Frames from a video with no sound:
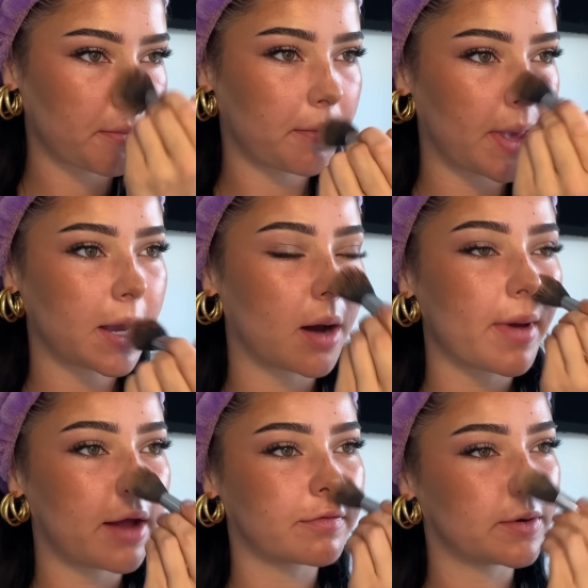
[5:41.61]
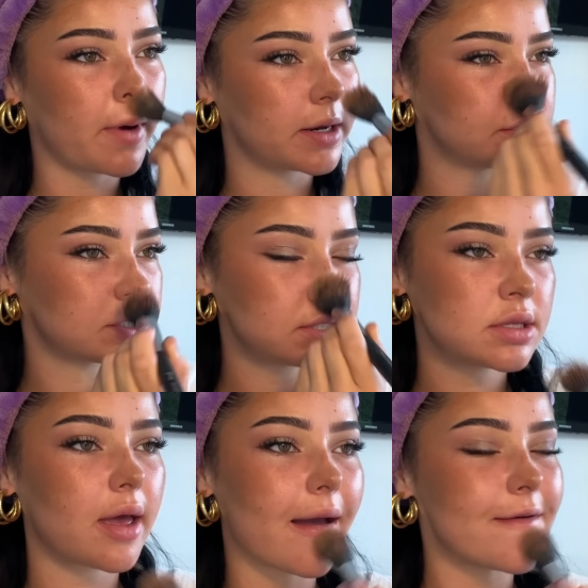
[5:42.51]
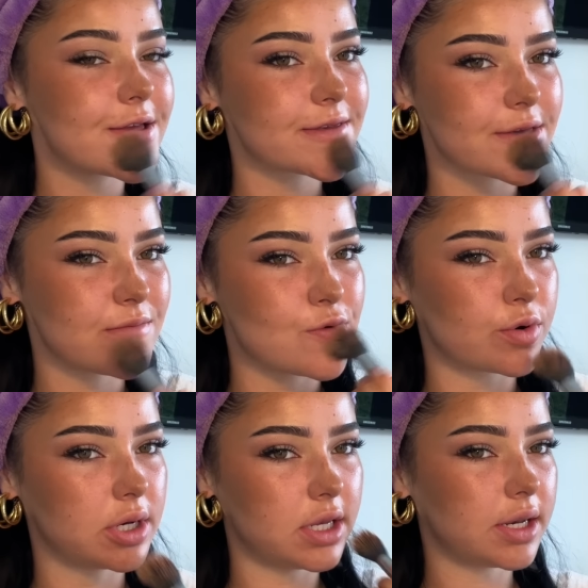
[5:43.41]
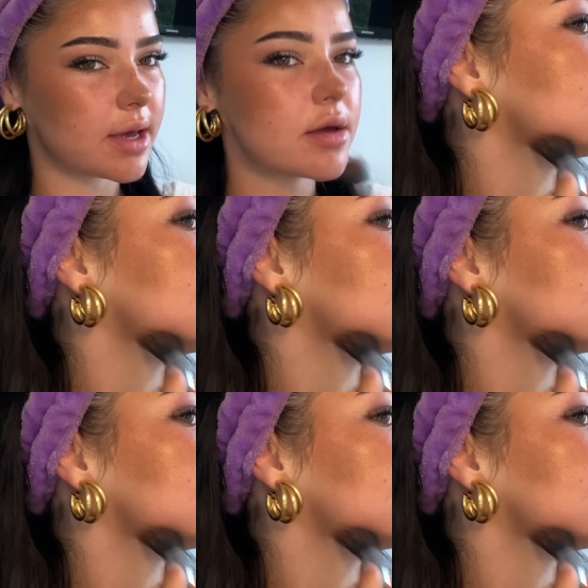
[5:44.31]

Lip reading: makeup everywhere and just in the areas that you more need it.